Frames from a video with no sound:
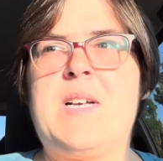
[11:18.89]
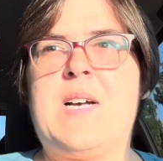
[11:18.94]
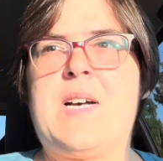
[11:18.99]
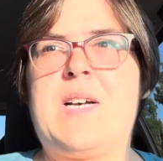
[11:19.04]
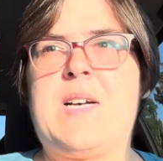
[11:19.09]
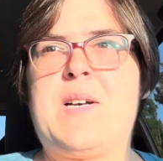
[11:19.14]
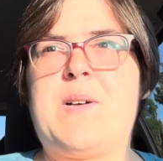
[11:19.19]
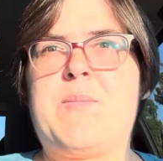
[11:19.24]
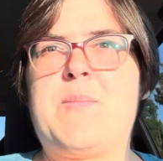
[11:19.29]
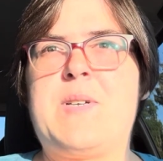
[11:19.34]

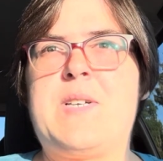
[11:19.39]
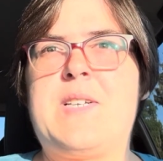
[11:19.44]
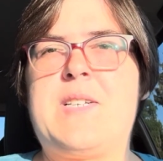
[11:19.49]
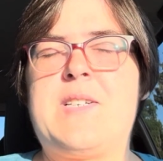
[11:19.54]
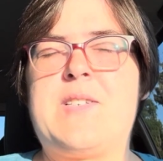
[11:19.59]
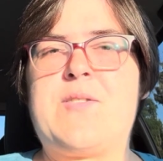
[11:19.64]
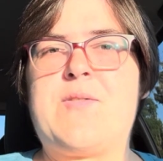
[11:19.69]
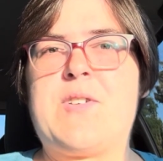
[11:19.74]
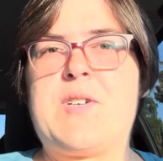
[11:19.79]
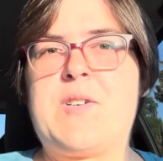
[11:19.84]
Um, it
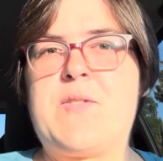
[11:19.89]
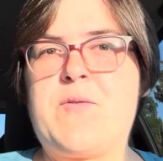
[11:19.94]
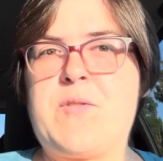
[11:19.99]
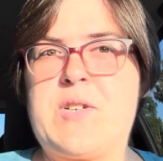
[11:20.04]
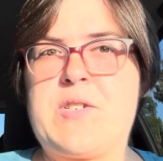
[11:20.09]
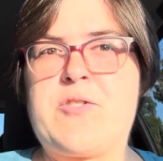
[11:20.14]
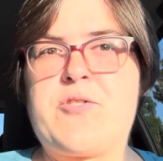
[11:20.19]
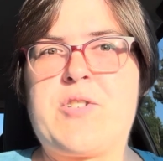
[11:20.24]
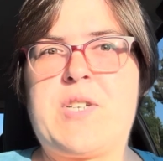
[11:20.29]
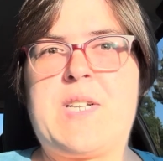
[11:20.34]
is very
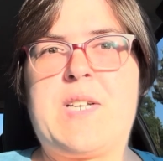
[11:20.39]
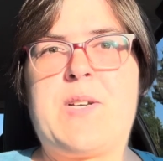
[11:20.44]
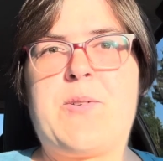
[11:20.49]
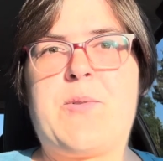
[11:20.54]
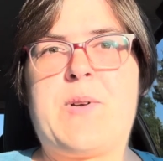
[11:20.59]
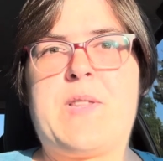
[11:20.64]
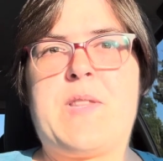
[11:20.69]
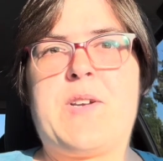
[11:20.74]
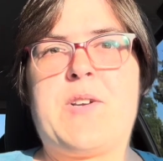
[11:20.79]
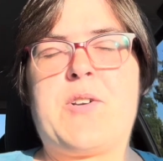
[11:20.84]
frustrating
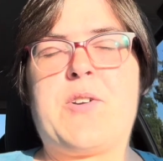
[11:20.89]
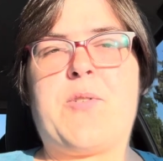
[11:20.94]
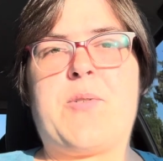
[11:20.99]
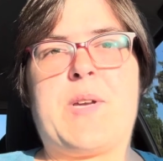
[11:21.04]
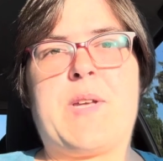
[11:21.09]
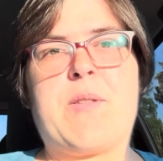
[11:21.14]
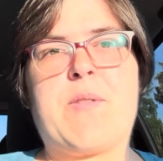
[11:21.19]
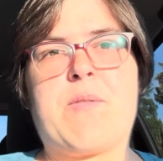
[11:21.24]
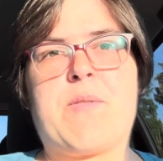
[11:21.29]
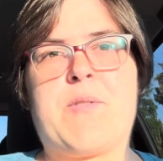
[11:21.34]
when they're
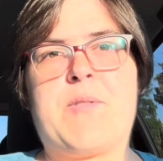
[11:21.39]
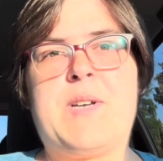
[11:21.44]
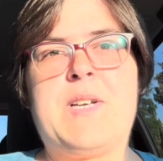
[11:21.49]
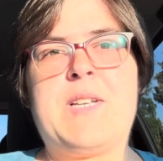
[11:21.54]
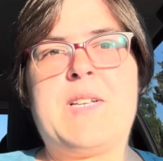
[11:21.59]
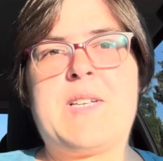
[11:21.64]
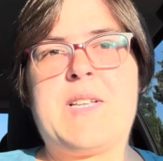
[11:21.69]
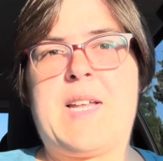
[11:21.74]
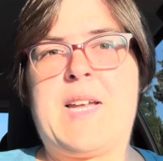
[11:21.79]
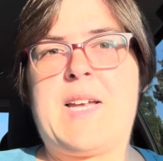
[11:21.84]
going through
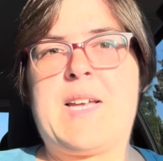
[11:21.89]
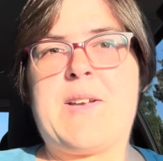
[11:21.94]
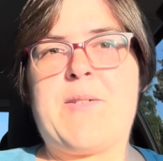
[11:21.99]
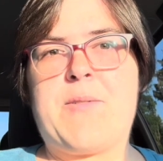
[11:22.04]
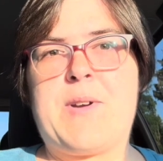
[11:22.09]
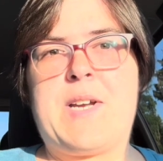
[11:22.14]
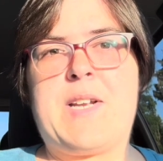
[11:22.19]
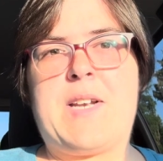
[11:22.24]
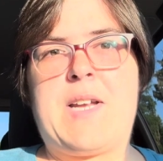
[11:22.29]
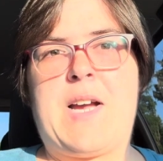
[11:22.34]
it. Like
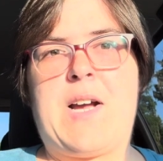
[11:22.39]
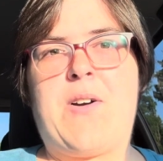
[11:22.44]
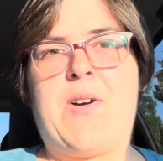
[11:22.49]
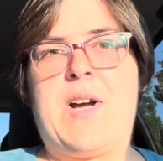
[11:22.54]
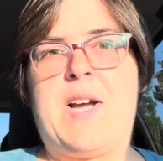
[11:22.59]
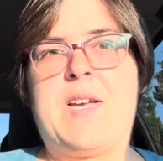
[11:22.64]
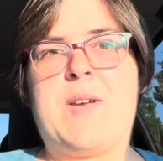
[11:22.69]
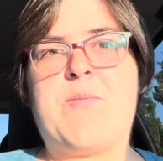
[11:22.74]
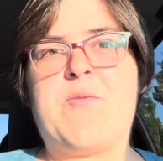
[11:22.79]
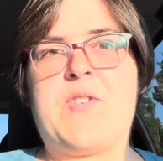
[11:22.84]
right now,
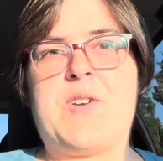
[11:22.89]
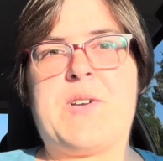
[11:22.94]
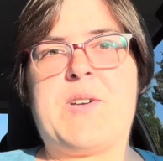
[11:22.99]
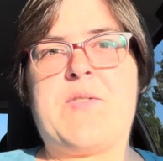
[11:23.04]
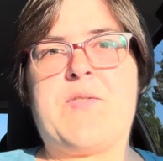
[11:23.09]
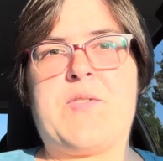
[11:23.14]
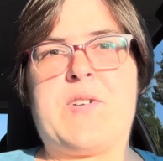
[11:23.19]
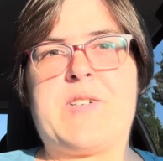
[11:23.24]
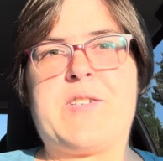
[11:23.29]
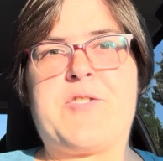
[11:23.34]
I am very
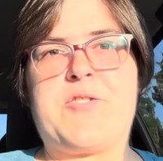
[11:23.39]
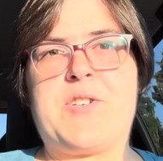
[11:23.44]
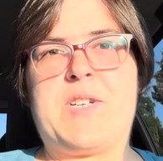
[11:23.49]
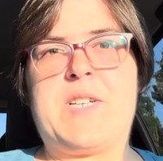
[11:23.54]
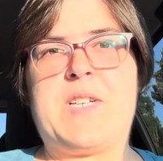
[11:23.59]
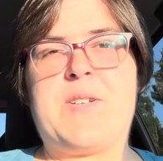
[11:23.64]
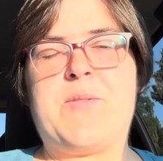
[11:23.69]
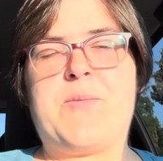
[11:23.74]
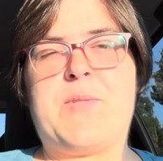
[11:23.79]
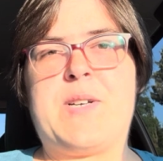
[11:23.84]

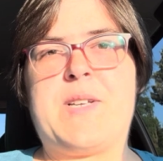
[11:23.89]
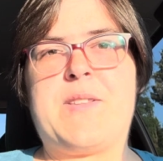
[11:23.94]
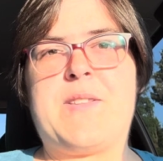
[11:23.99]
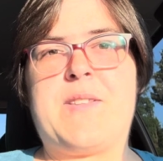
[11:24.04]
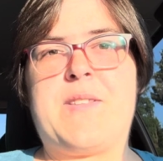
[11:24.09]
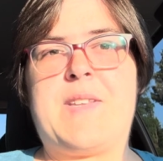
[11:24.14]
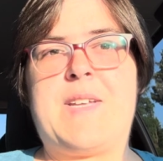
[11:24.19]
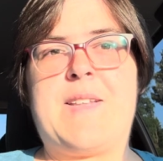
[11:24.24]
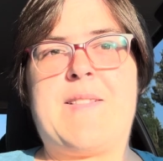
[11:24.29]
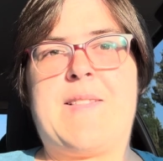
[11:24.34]
frustrated with
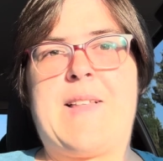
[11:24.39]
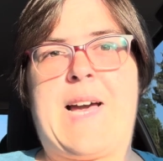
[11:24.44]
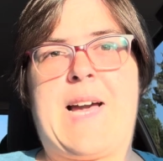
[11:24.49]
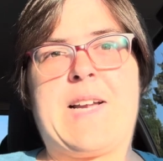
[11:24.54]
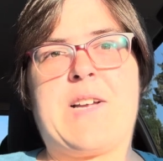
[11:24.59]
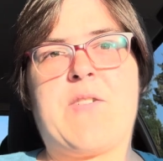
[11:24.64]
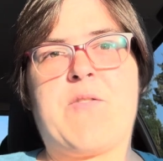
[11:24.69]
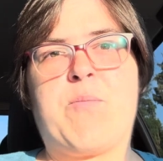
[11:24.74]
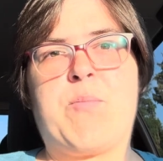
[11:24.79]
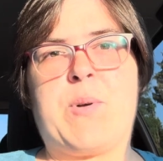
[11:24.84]
the
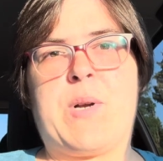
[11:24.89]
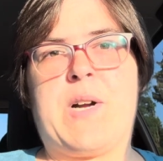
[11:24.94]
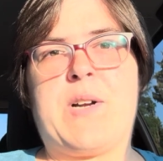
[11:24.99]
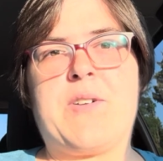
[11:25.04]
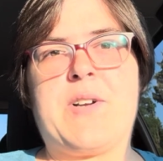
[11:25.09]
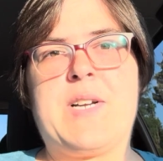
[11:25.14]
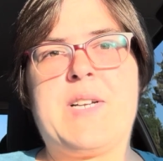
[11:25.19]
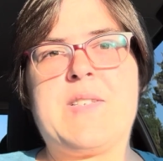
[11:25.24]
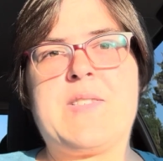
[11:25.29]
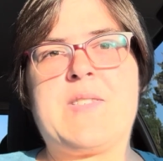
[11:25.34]
lack of
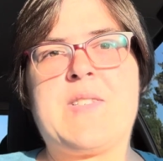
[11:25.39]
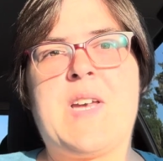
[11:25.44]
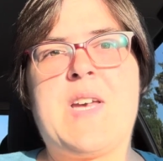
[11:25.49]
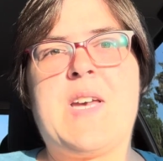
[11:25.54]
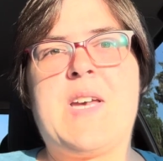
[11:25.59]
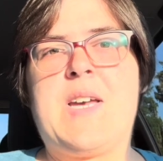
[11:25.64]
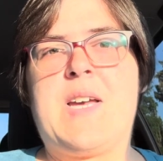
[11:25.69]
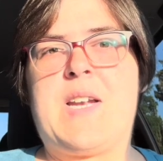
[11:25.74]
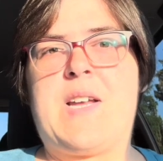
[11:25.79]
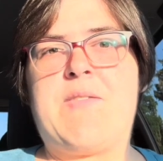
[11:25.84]
progress,
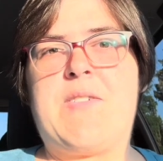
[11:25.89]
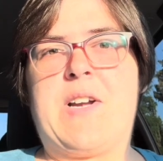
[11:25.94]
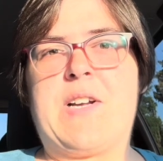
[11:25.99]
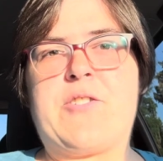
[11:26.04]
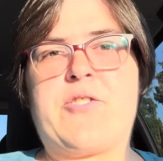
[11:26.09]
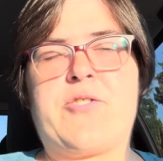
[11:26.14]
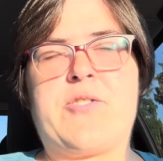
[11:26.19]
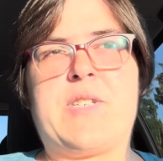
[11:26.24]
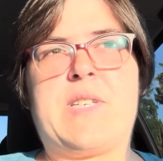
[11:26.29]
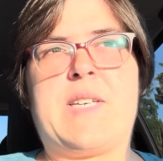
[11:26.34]
and I've
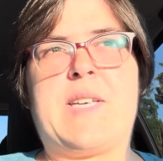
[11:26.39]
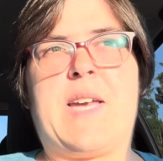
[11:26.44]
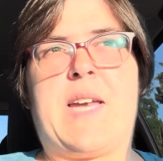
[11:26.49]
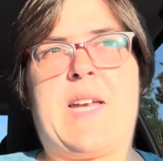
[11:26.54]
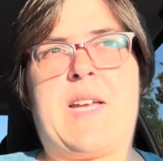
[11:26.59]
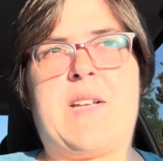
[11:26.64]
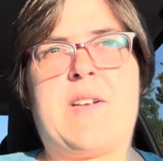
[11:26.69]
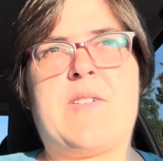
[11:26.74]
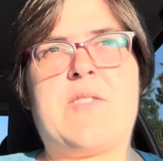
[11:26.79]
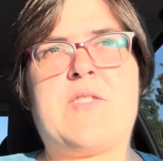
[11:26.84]
actually
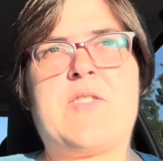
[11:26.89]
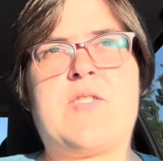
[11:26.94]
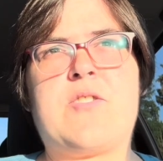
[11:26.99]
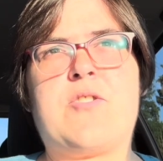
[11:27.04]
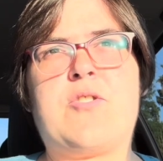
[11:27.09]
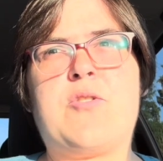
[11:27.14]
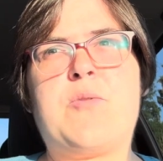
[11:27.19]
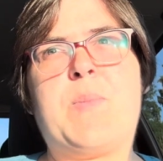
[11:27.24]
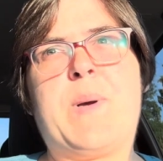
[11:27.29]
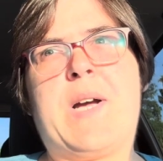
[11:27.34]
gained
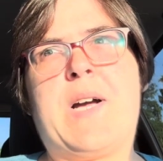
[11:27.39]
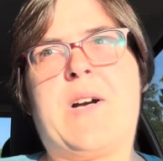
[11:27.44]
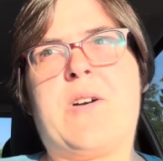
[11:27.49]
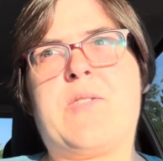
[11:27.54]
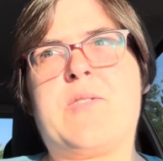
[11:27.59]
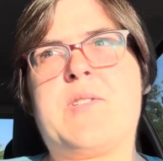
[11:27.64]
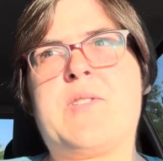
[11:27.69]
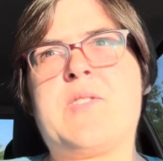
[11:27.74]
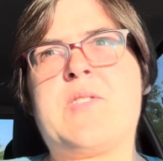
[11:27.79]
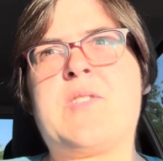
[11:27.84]
two
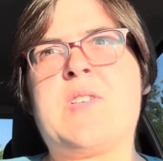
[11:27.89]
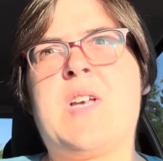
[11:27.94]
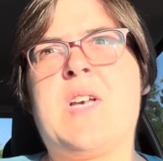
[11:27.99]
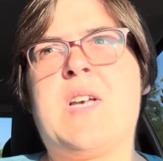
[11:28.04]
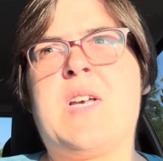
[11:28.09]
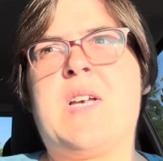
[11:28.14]
pounds.